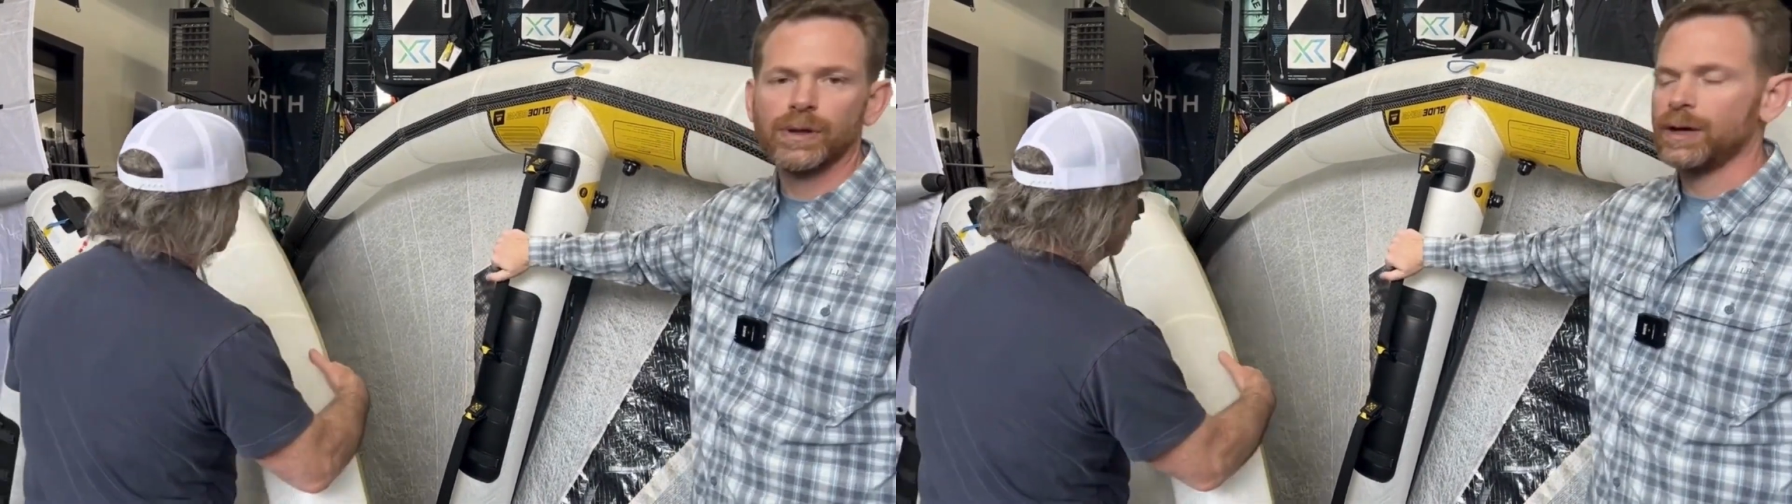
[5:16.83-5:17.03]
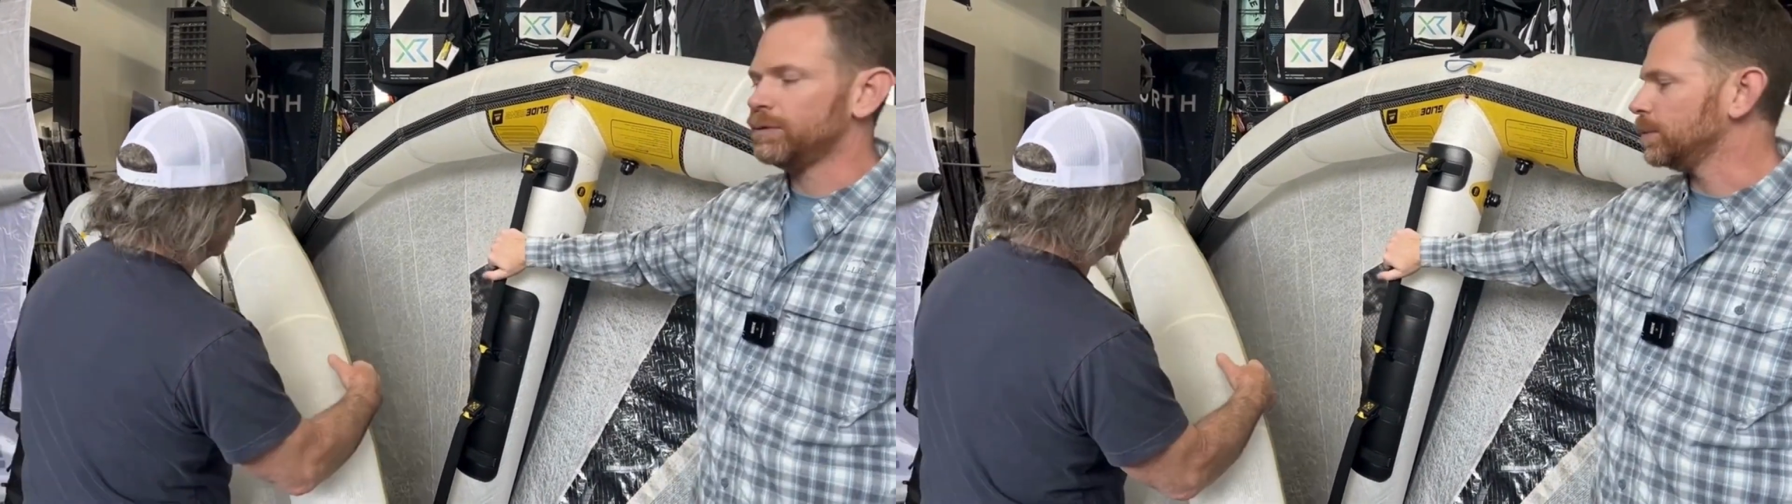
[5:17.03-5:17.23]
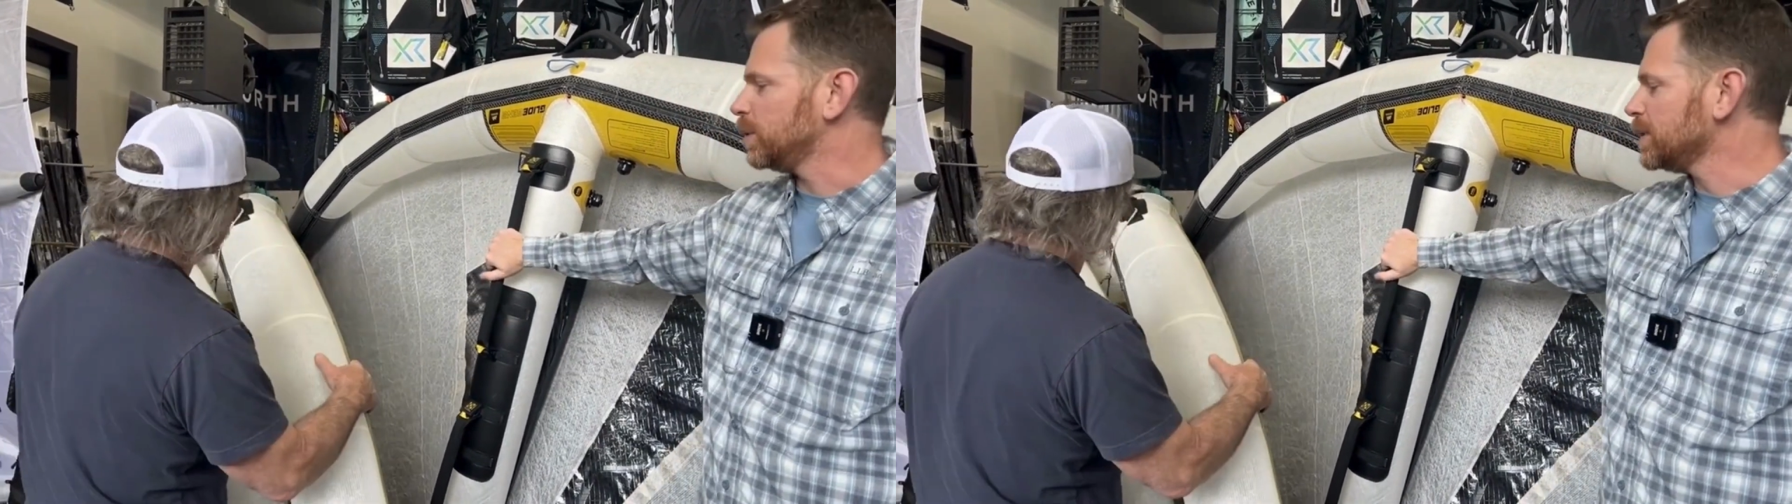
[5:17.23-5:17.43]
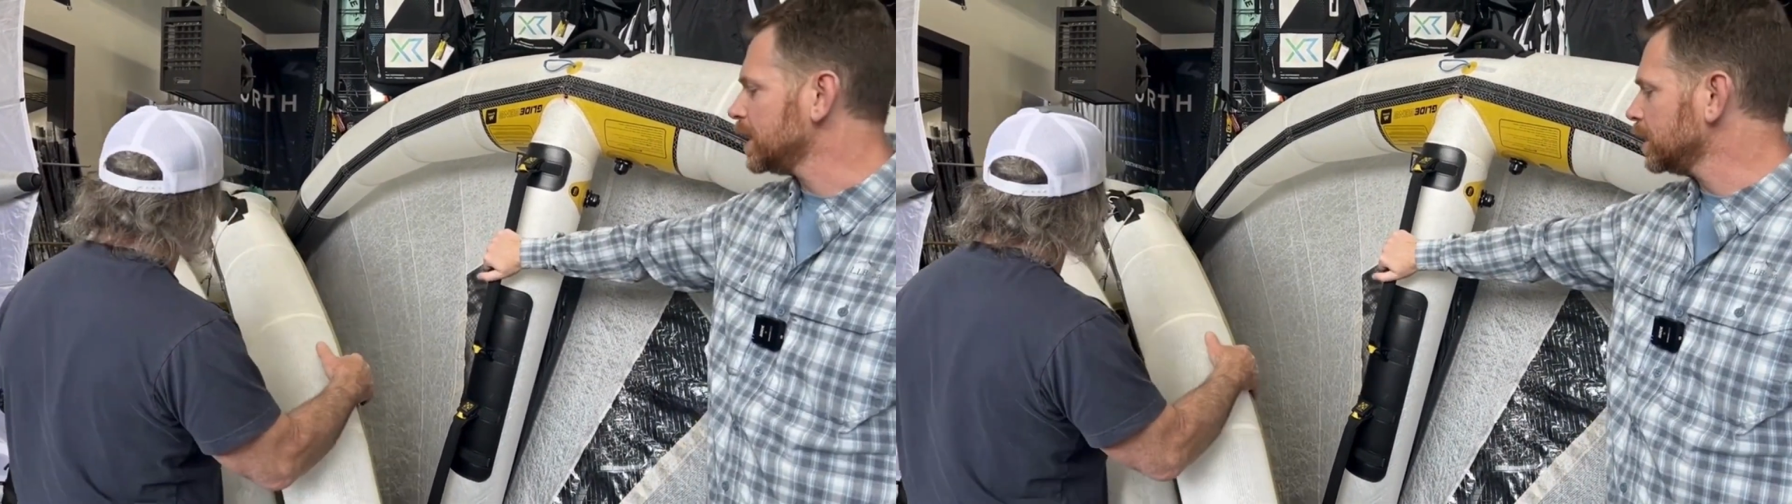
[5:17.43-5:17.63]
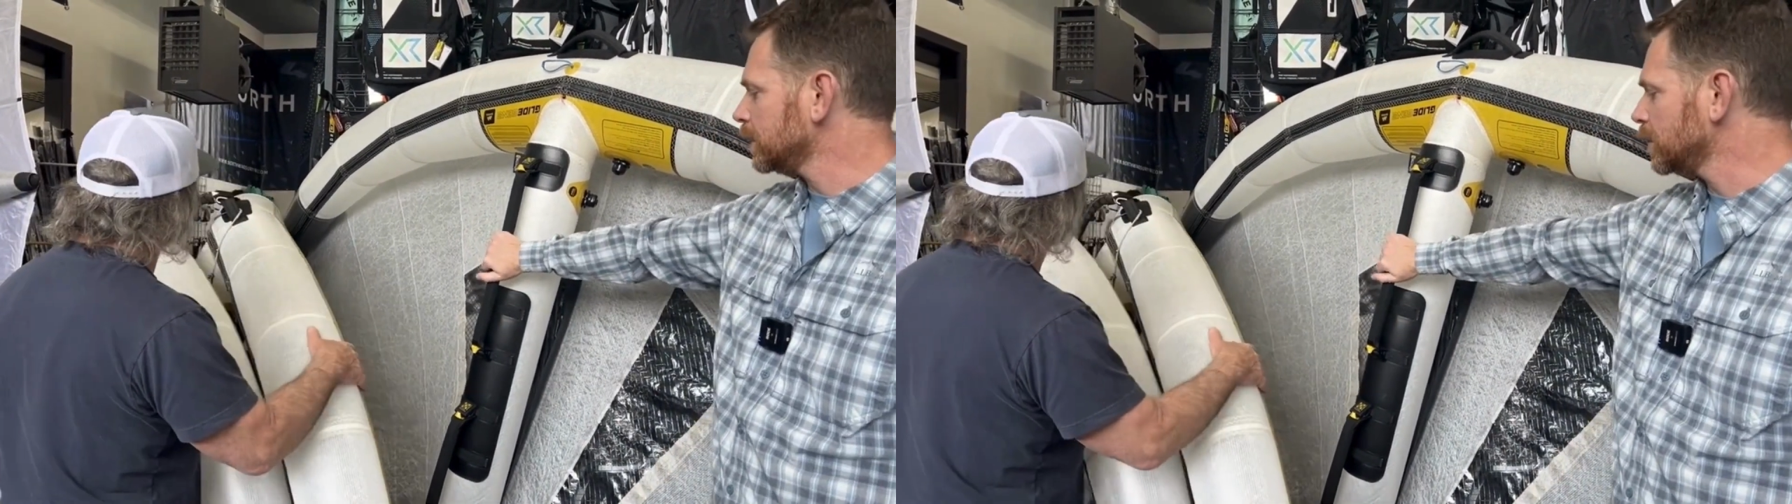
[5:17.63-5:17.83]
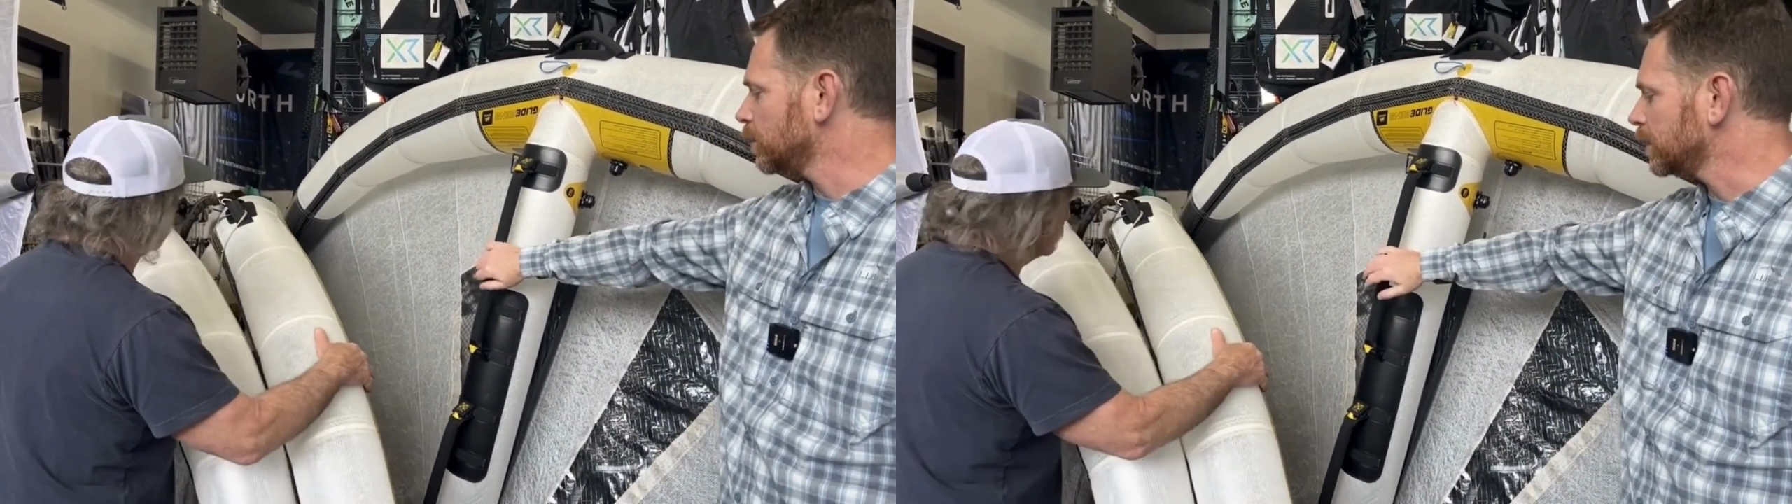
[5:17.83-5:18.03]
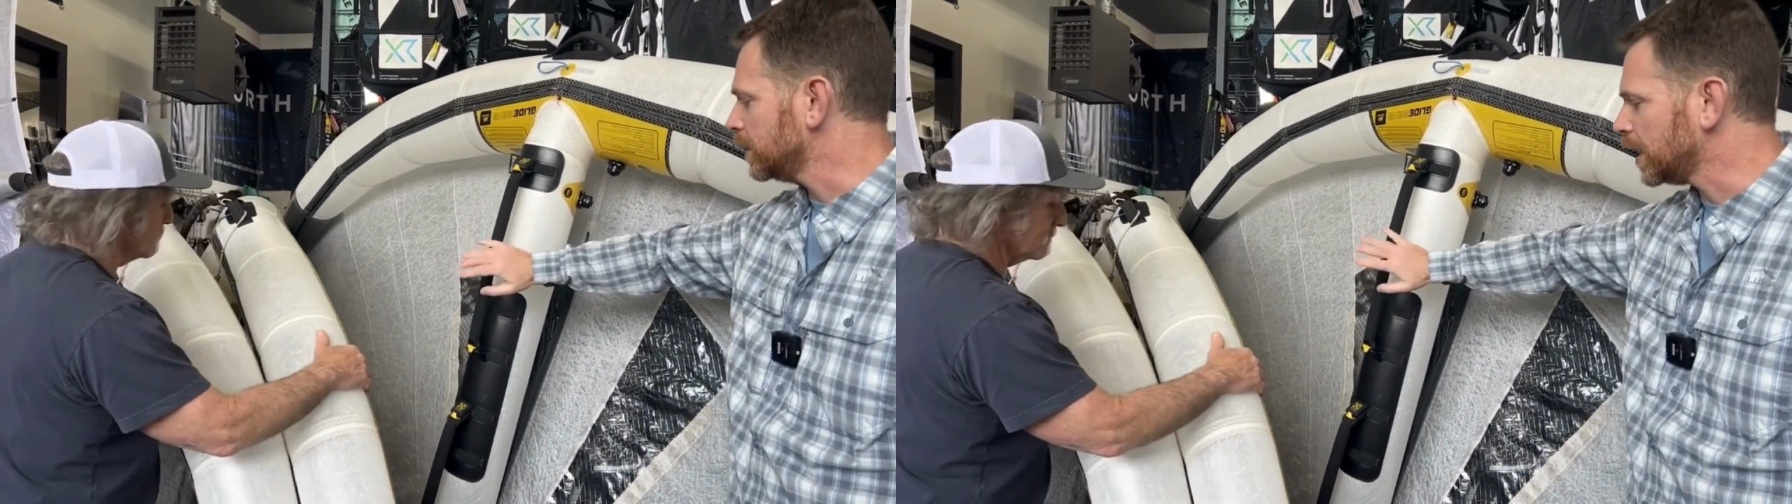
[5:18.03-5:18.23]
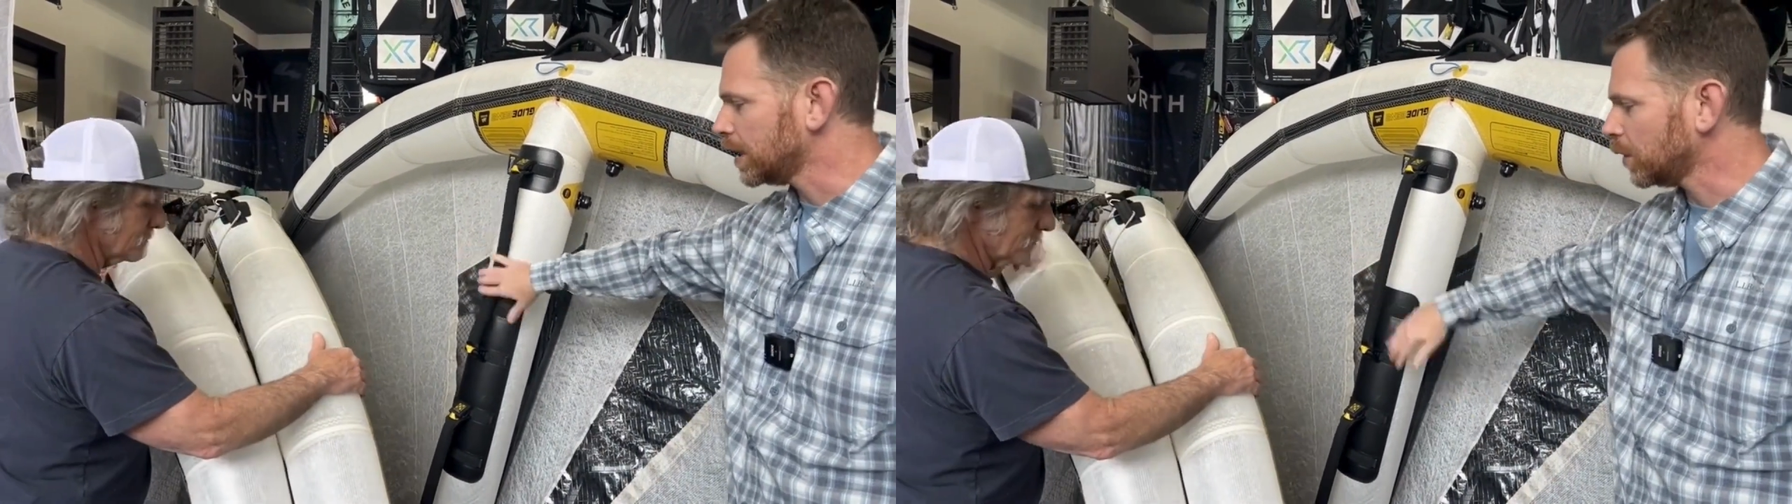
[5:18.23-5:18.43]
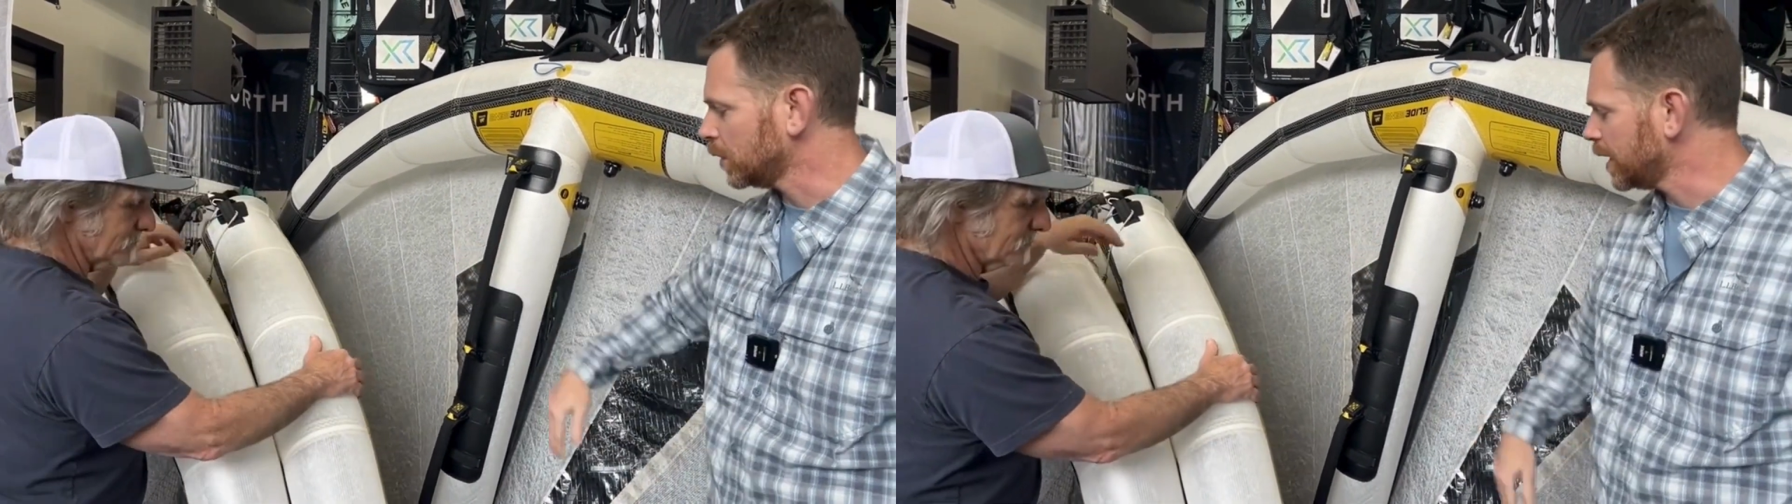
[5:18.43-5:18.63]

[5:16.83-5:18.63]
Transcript: play with them immediately, whether you got